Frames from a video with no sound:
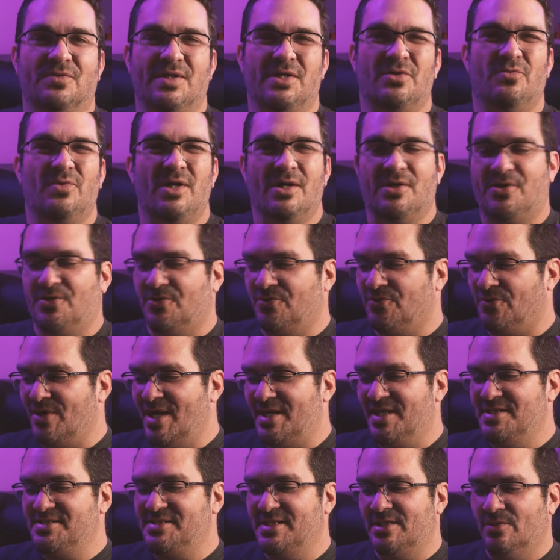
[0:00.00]
They don't want
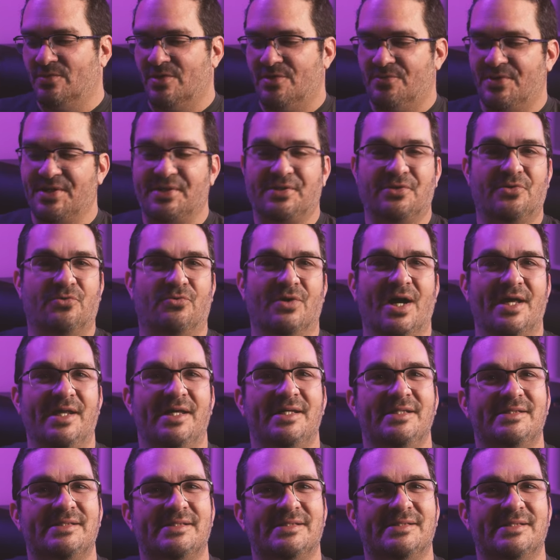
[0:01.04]
credits, they don't want to read
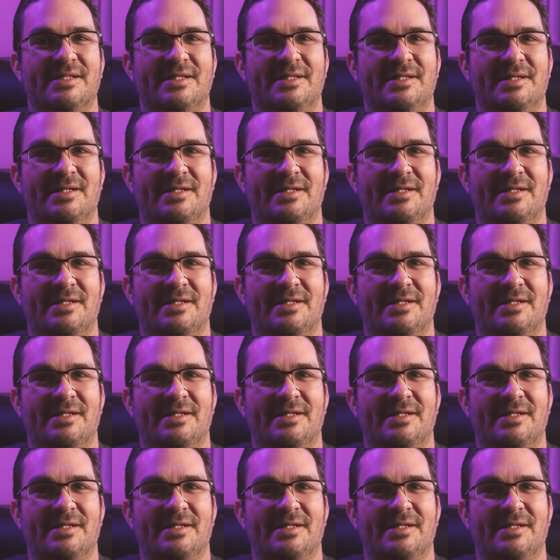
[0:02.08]
credits.